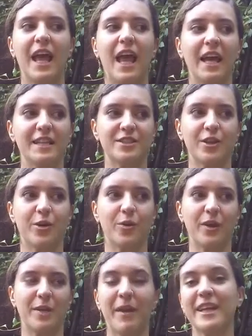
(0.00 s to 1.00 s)
And so
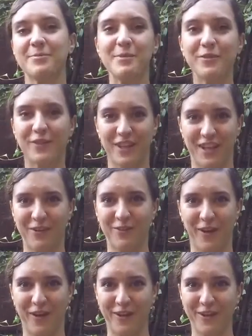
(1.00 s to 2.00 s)
it makes me feel like a
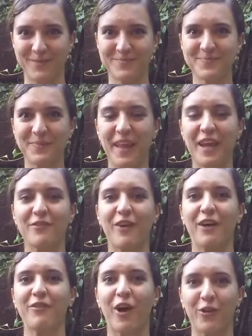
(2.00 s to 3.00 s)
failure if
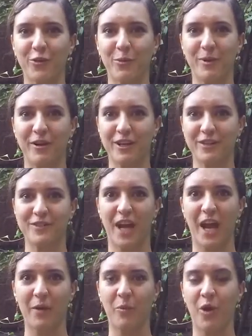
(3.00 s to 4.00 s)
I've gone through a period of
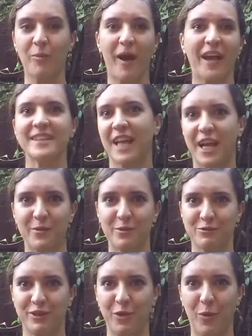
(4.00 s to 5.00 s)
time where my anxiety was
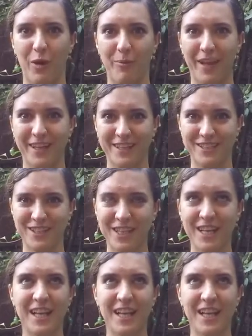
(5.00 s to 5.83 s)
really well managed